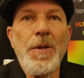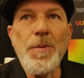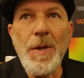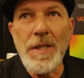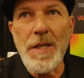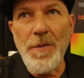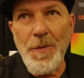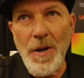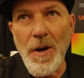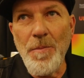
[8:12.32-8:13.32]
which means that
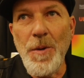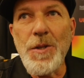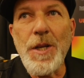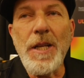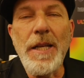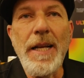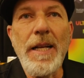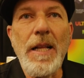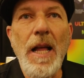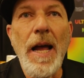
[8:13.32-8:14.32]
if you're musically
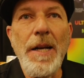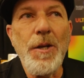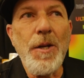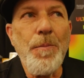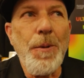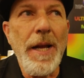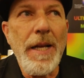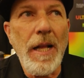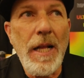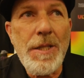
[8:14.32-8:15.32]
inclined, you can play
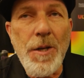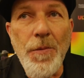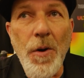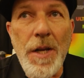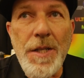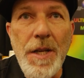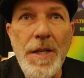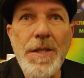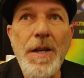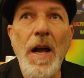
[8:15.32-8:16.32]
cluster
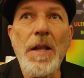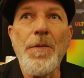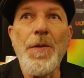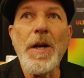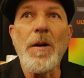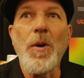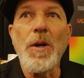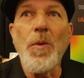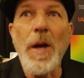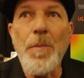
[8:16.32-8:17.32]
voicings on the
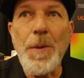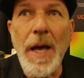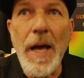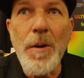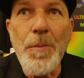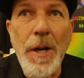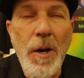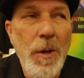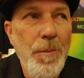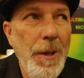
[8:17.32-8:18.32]
fingerboard the way a piano
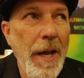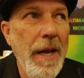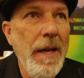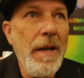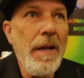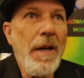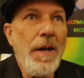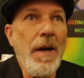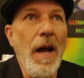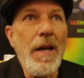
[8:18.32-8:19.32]
player would play.
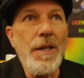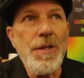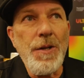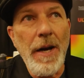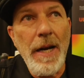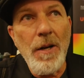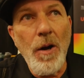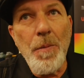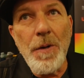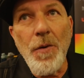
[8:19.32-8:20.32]
You're not constrained to
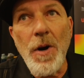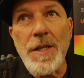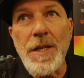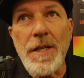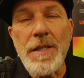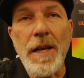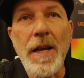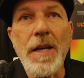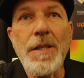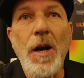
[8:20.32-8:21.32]
open voicings
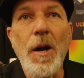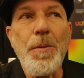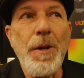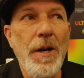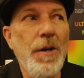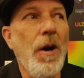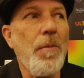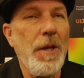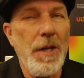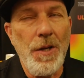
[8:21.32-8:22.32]
like a guitar player
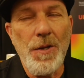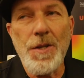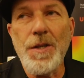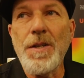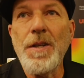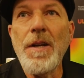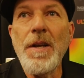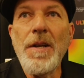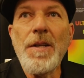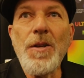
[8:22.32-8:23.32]
normally uses.
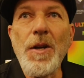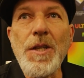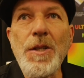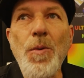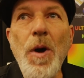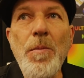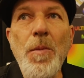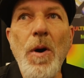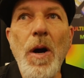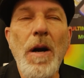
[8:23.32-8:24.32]
So it's just one
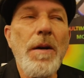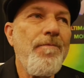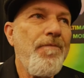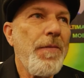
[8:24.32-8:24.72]
more,